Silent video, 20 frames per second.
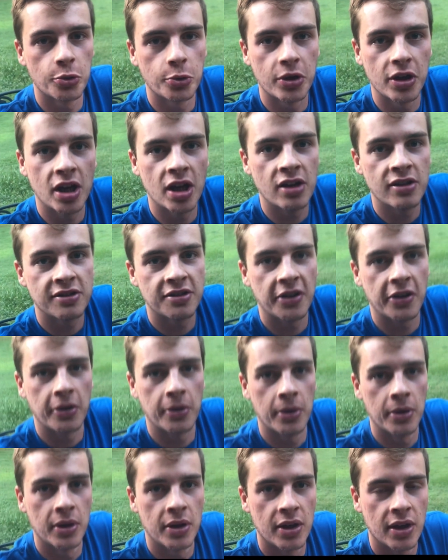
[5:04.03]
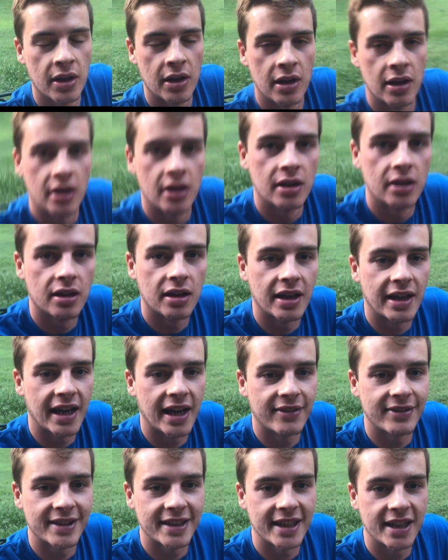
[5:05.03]
away so I'd
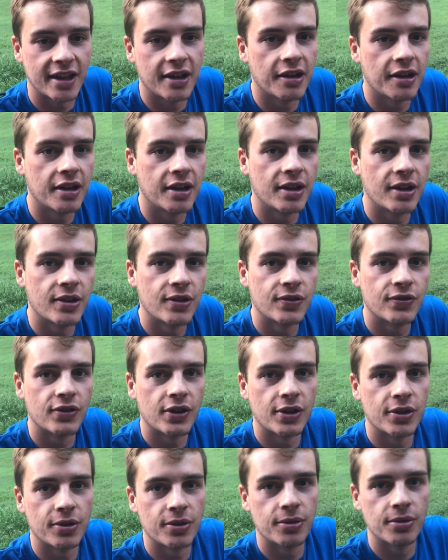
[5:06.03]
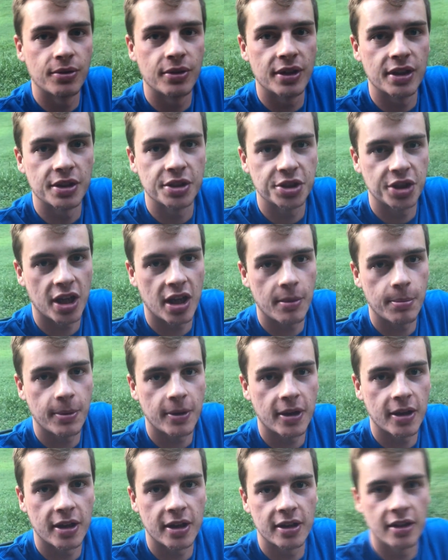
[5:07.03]
have to carry this phone and
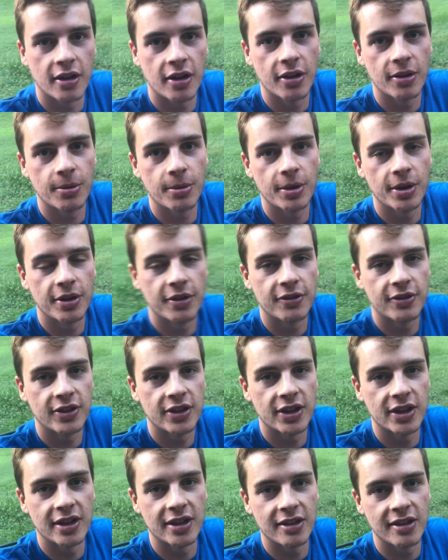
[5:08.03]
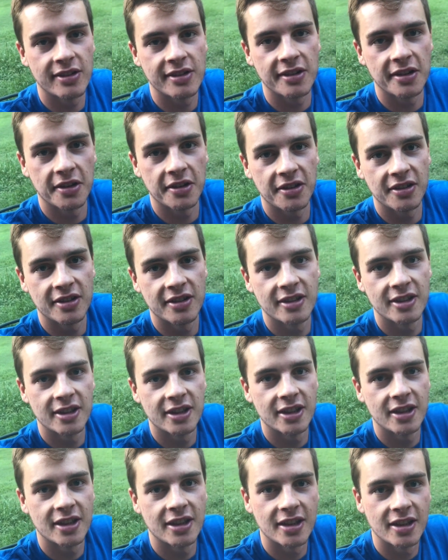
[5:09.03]
tripod all the way over there so
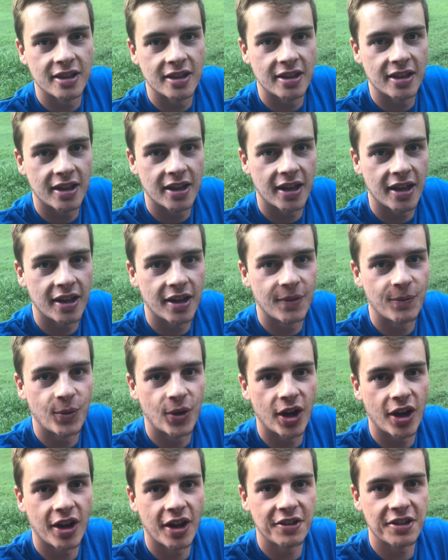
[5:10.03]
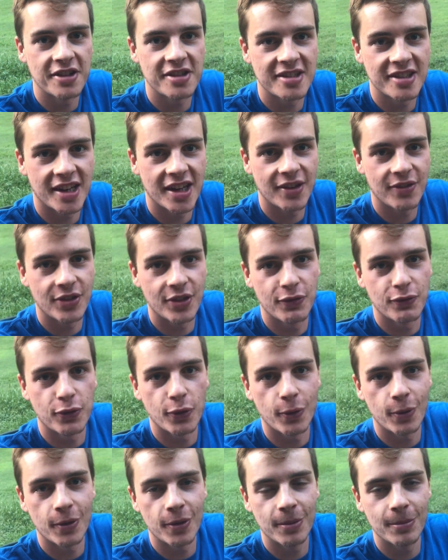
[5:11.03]
um, I'll have to save the
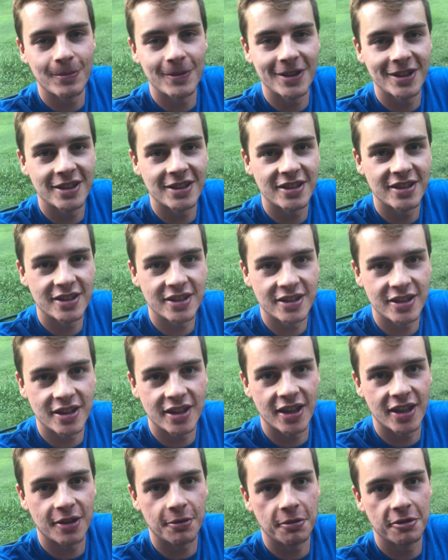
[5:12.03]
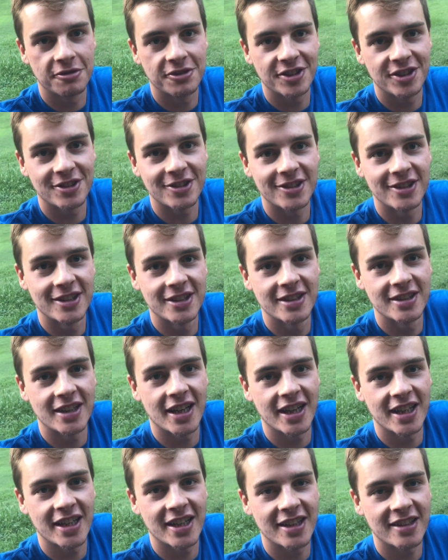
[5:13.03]
form uh, reveal
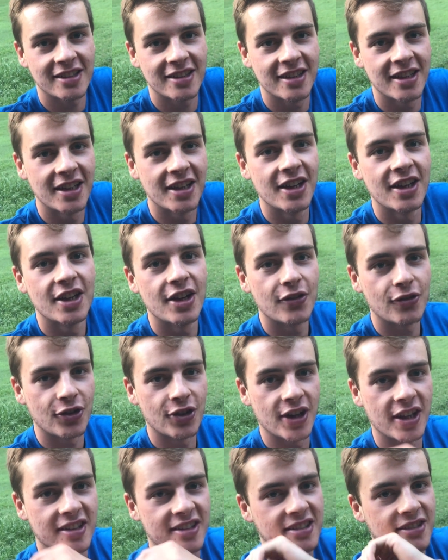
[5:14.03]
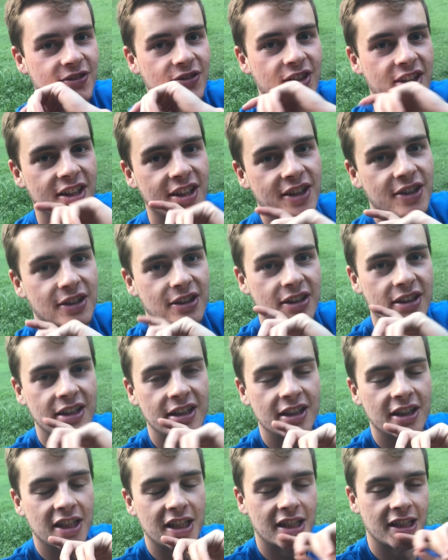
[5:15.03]
I guess for next video
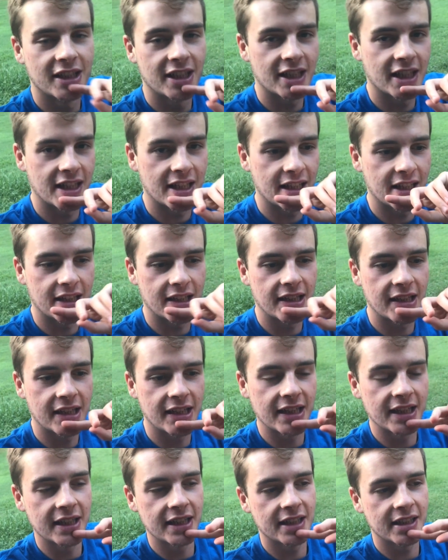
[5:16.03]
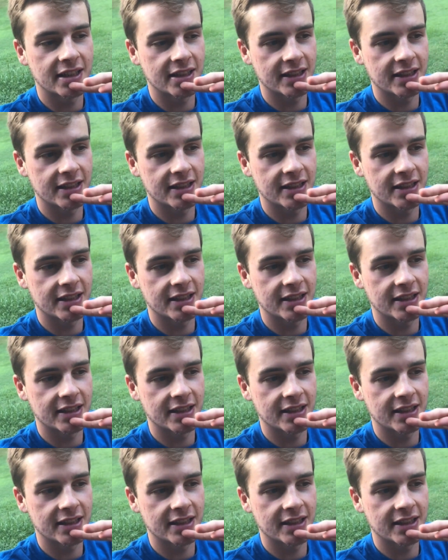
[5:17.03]
and uh,